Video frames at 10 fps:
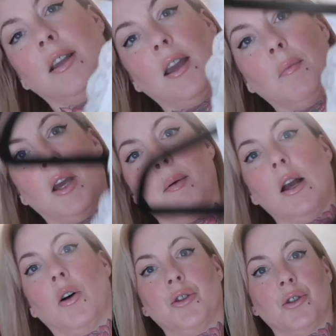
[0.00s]
thinking maybe
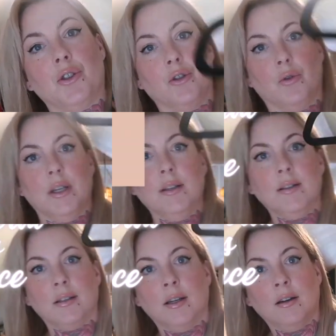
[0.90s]
I'll just do
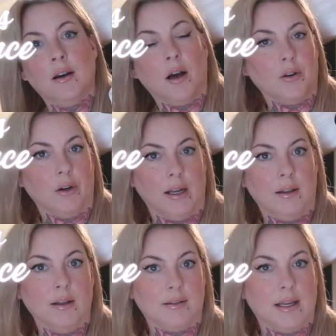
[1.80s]
this
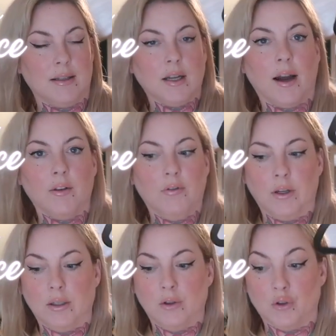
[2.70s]
underneath. It's a tight fitted